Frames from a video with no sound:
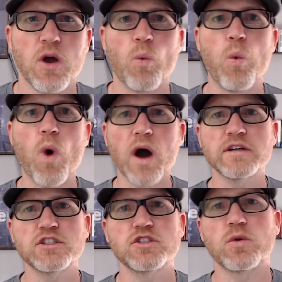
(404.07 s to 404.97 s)

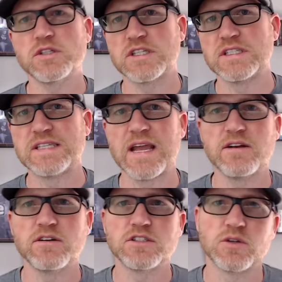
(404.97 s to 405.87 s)
water storage
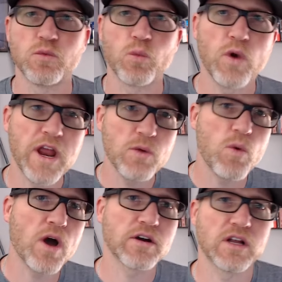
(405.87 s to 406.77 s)
containers and
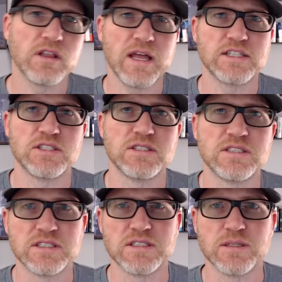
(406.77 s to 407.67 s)
rainwater collection
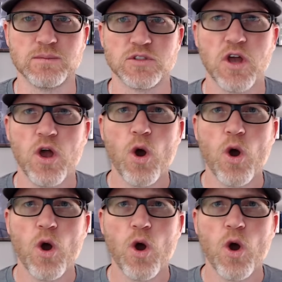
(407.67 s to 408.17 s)
systems,